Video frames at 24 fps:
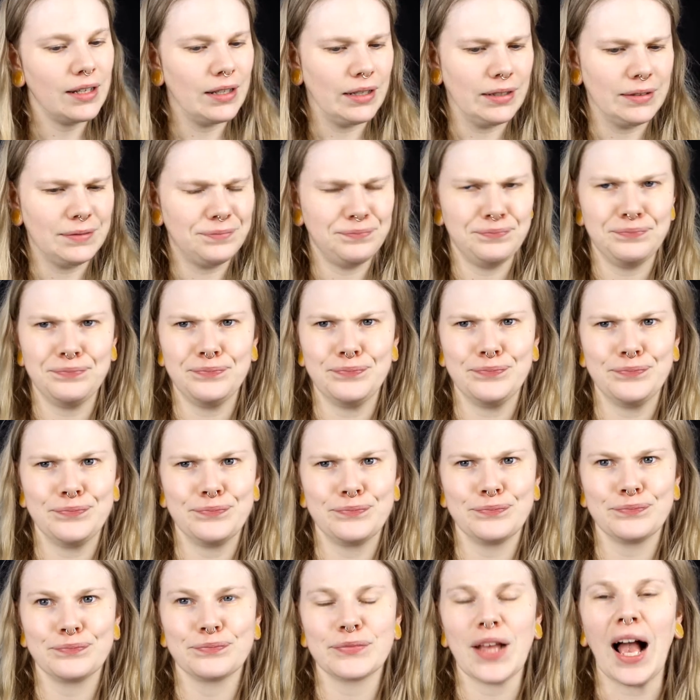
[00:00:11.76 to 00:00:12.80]

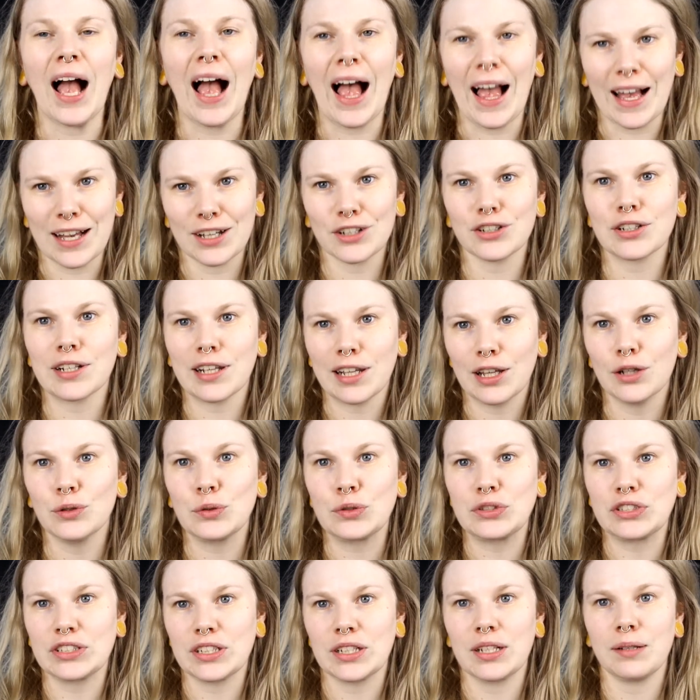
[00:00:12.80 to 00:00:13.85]
I got
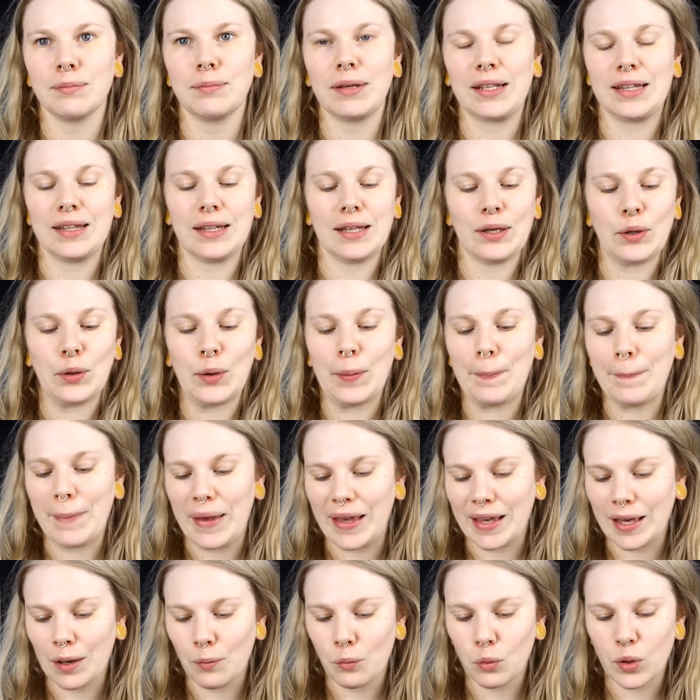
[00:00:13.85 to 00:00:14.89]
clothes on but
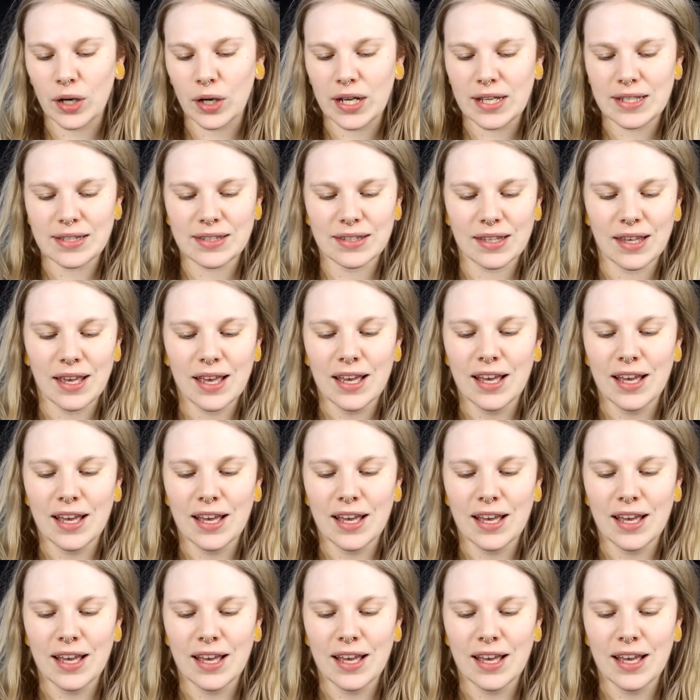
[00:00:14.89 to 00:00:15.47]
makeup wise.